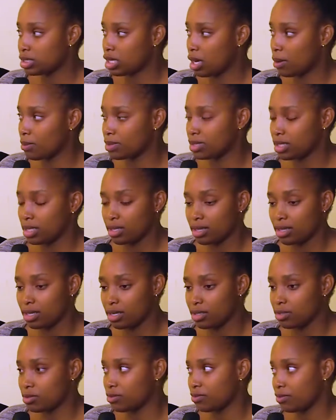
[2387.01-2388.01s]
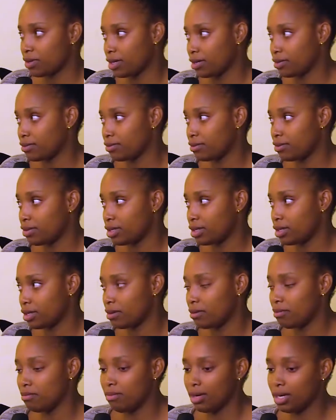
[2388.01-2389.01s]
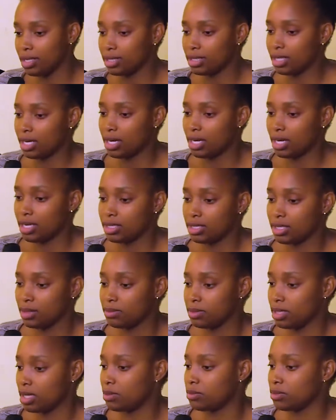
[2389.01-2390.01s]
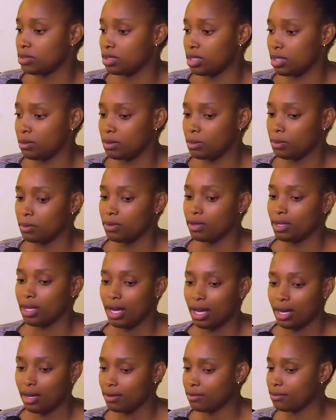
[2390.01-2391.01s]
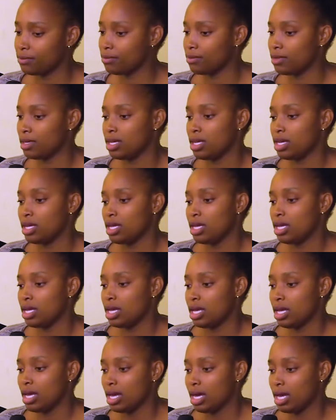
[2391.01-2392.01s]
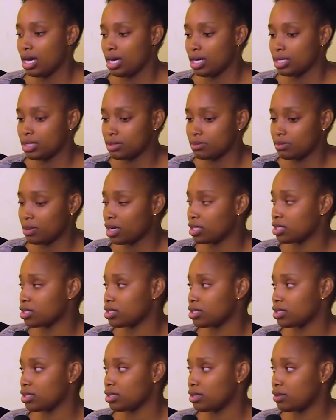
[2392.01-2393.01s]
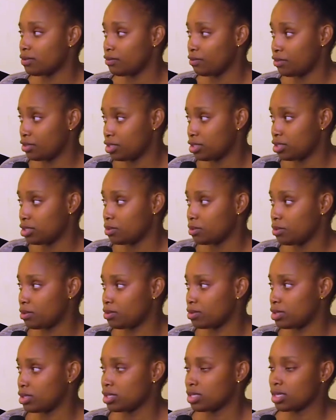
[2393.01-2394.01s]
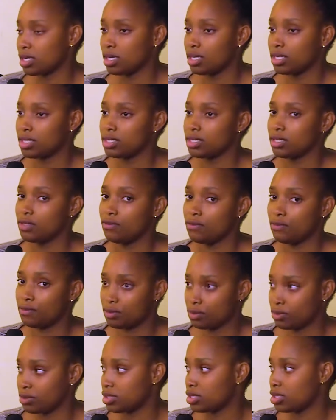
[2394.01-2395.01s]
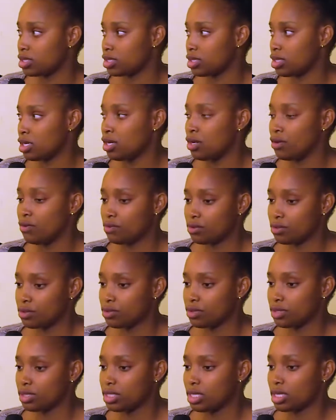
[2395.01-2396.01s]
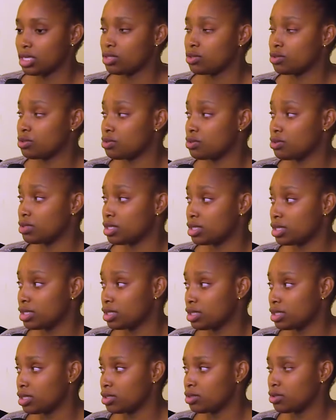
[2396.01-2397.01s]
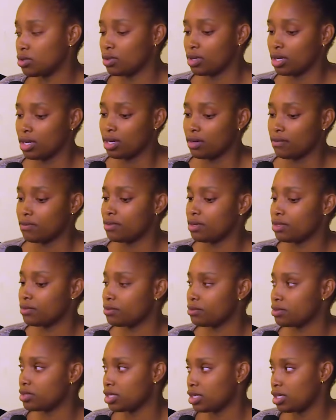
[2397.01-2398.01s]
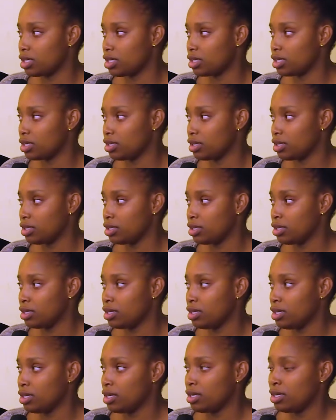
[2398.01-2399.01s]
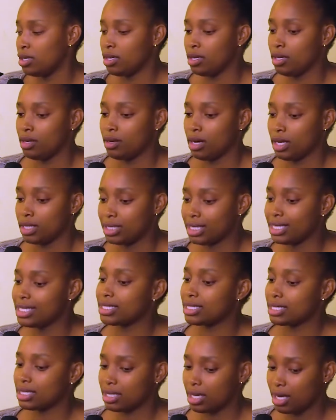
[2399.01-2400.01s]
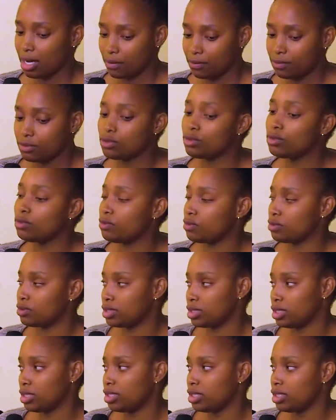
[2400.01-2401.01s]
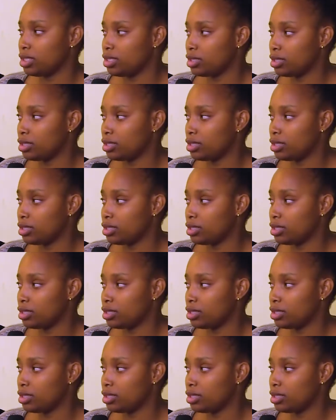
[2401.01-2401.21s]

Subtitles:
Some say 3 to 5, but sometimes we tell people have as much vegetables and fruits. Fruits we say 2 to 3, so you can have 3 fruits a day. At least have 2 fruits a day.